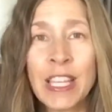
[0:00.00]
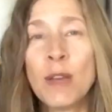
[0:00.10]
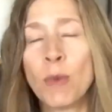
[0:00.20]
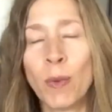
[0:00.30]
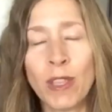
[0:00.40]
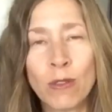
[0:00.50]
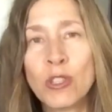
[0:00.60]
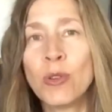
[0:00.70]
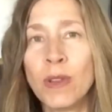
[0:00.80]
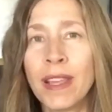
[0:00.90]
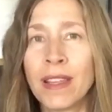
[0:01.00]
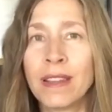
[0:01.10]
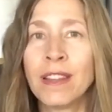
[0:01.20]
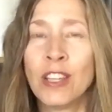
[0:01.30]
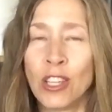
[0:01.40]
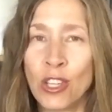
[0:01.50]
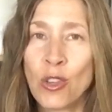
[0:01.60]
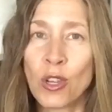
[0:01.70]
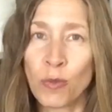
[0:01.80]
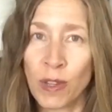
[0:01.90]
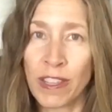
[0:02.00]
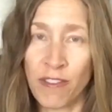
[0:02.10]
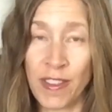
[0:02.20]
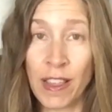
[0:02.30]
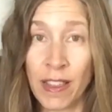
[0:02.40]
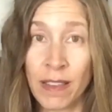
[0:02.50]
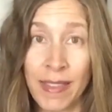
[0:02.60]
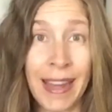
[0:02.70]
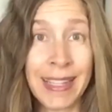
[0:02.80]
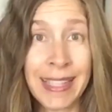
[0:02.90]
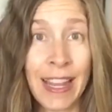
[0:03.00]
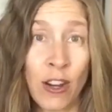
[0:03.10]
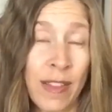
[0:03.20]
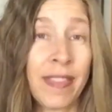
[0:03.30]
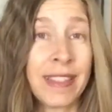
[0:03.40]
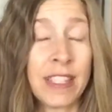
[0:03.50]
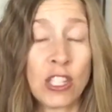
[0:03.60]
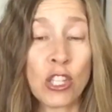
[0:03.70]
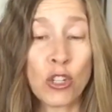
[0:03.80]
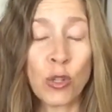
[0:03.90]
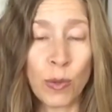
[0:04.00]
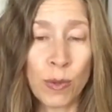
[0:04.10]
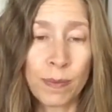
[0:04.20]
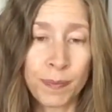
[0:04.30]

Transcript: But when you tune in, you can really feel that it's there and that this is the truth.